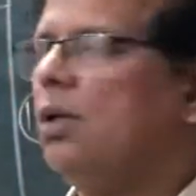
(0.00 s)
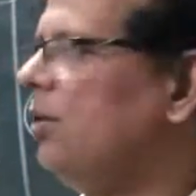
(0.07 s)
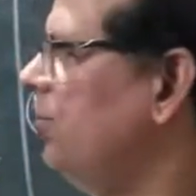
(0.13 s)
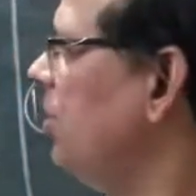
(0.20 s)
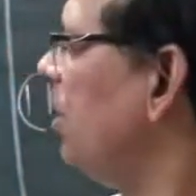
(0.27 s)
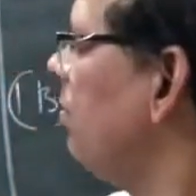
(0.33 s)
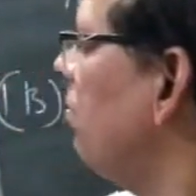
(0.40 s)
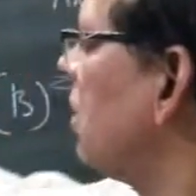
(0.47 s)

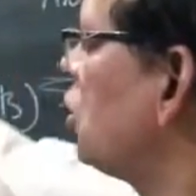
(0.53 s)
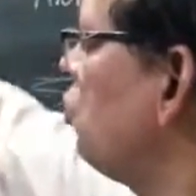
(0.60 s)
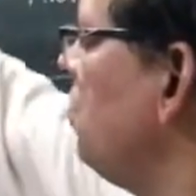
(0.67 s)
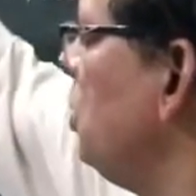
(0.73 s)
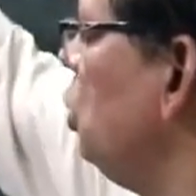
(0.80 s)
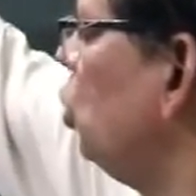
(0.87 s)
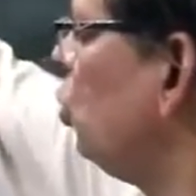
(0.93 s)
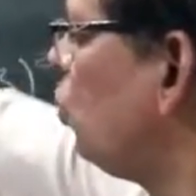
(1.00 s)
There must
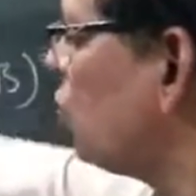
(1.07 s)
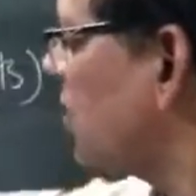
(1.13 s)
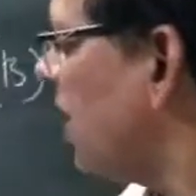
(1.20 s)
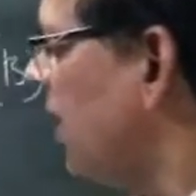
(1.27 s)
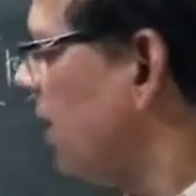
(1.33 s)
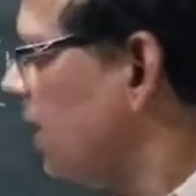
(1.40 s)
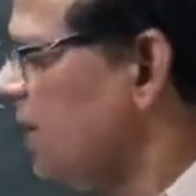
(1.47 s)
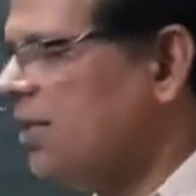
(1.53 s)
be no
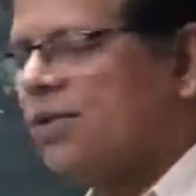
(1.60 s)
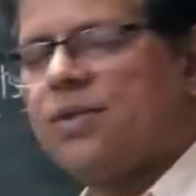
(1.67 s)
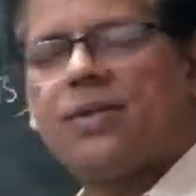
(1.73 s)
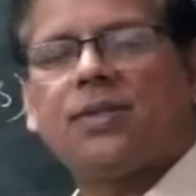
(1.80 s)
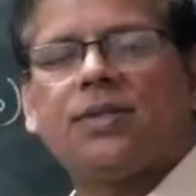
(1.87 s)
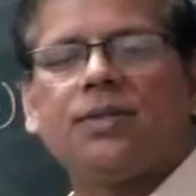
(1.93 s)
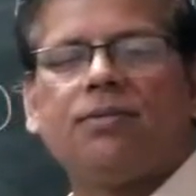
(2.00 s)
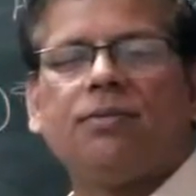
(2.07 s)

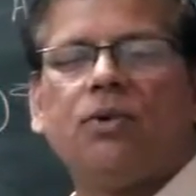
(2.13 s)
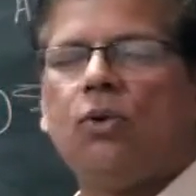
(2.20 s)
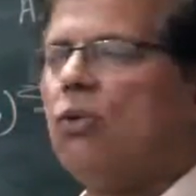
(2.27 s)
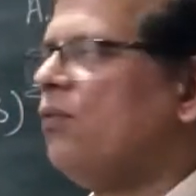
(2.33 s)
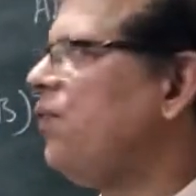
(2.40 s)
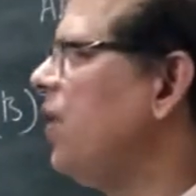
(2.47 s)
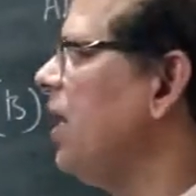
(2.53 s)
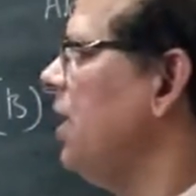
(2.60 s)
sentence.
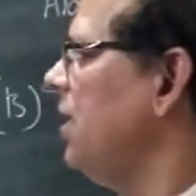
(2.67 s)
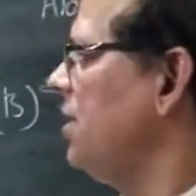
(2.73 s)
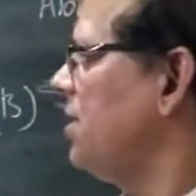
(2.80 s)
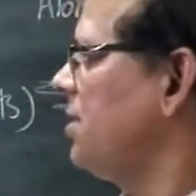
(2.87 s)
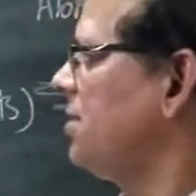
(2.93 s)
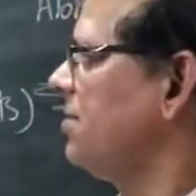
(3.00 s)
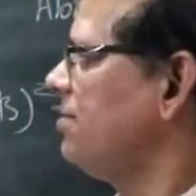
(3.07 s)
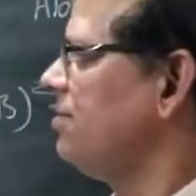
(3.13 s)

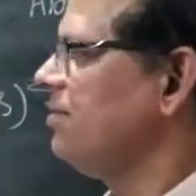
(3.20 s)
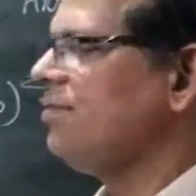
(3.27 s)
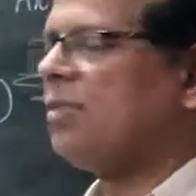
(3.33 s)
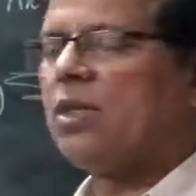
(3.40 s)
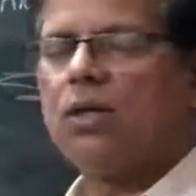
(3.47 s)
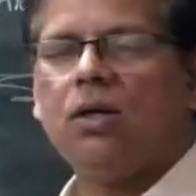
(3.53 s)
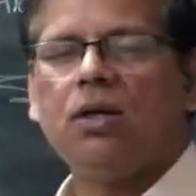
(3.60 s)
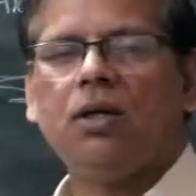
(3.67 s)
Phrase.
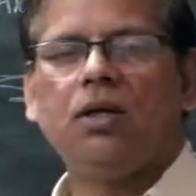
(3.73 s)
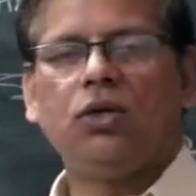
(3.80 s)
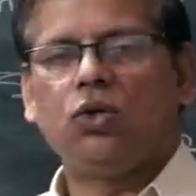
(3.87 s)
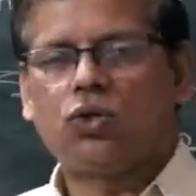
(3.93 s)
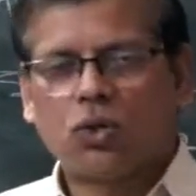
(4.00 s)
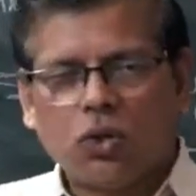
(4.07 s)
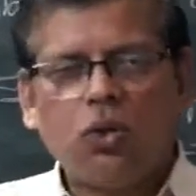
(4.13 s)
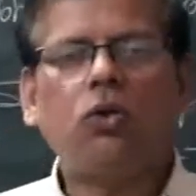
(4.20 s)
You
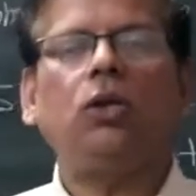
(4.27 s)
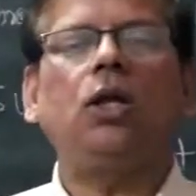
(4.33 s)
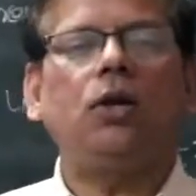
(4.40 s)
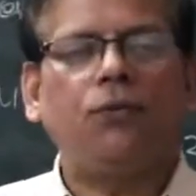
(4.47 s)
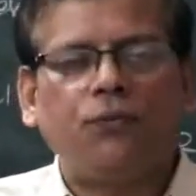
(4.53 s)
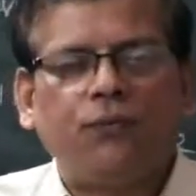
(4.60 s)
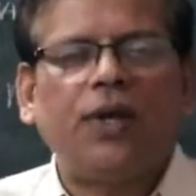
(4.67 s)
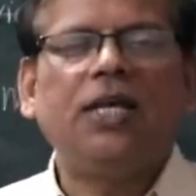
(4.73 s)
should know the
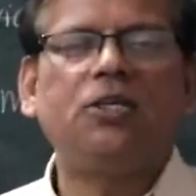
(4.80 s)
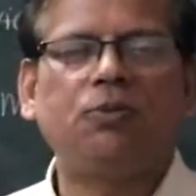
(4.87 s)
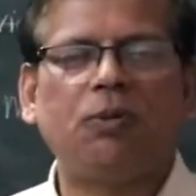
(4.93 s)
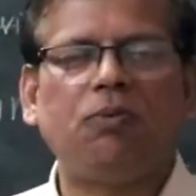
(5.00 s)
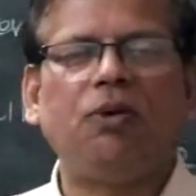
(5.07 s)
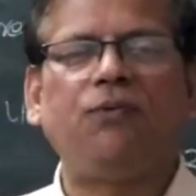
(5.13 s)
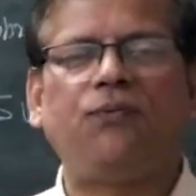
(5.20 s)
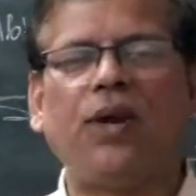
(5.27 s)
difference
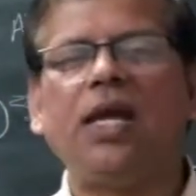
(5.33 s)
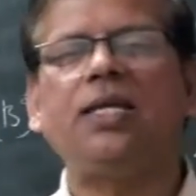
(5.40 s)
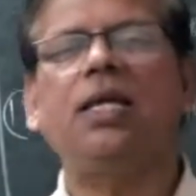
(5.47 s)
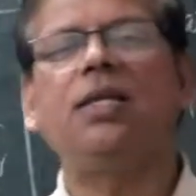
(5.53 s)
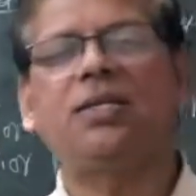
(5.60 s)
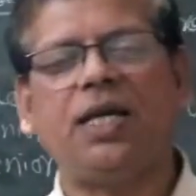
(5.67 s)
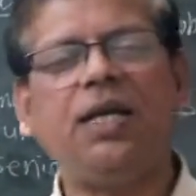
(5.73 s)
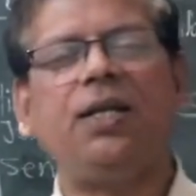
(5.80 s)
between phrase
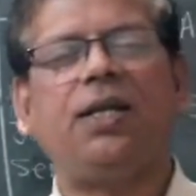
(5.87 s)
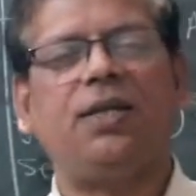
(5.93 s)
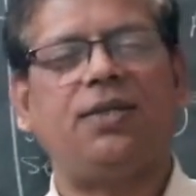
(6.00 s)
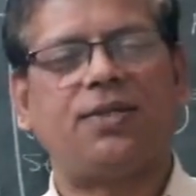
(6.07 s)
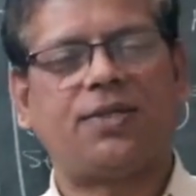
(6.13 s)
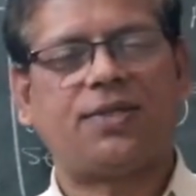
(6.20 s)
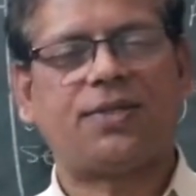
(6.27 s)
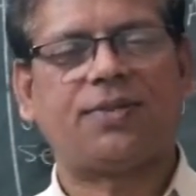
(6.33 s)
and
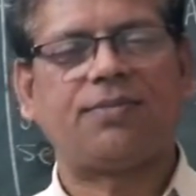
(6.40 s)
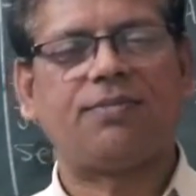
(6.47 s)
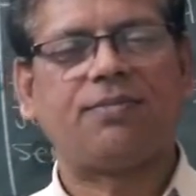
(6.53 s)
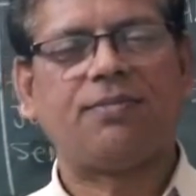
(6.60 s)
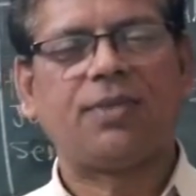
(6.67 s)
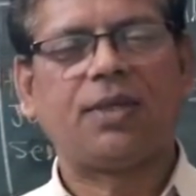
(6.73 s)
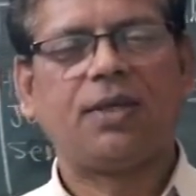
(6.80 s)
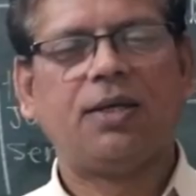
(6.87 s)
sentence.
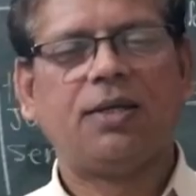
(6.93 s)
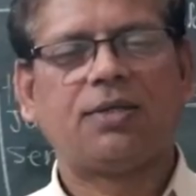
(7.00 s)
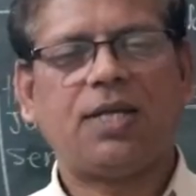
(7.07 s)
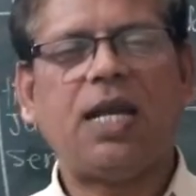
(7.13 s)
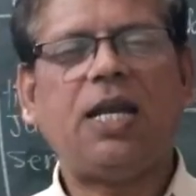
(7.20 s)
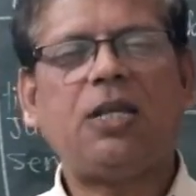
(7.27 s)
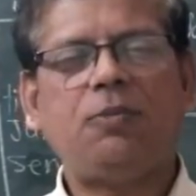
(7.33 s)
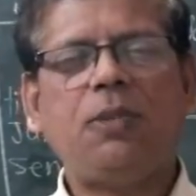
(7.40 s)

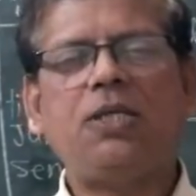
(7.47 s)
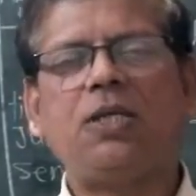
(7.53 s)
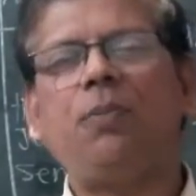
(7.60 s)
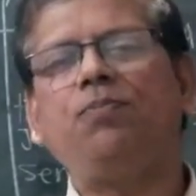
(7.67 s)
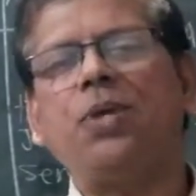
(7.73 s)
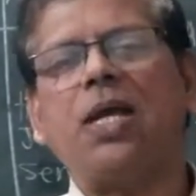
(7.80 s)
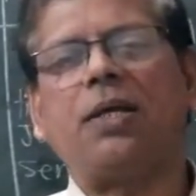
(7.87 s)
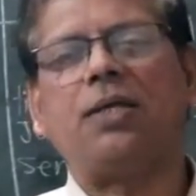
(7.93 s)
Sentence means
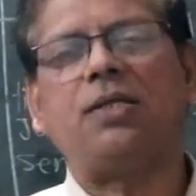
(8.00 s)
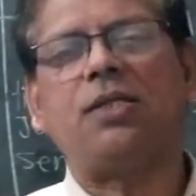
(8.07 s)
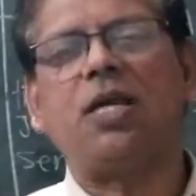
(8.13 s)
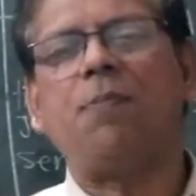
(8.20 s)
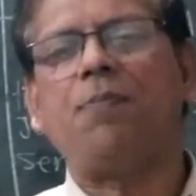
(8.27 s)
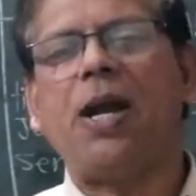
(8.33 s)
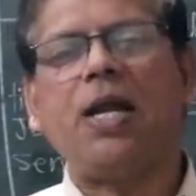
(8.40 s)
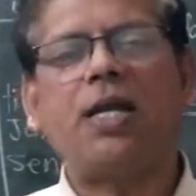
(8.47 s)
subject is
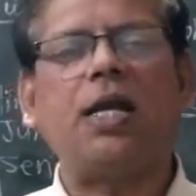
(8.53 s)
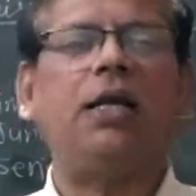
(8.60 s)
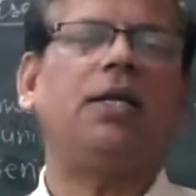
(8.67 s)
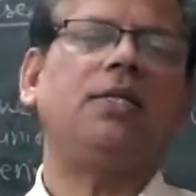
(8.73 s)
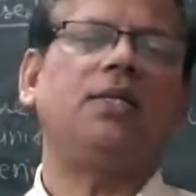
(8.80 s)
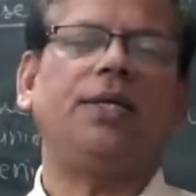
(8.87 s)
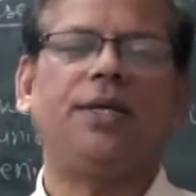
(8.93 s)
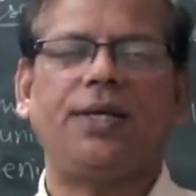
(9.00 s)
there, predicate
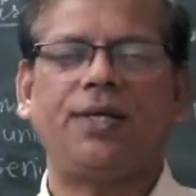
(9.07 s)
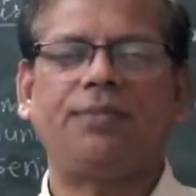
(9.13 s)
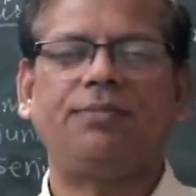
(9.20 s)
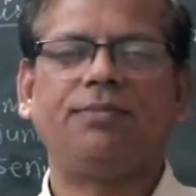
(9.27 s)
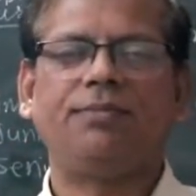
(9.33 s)
is there.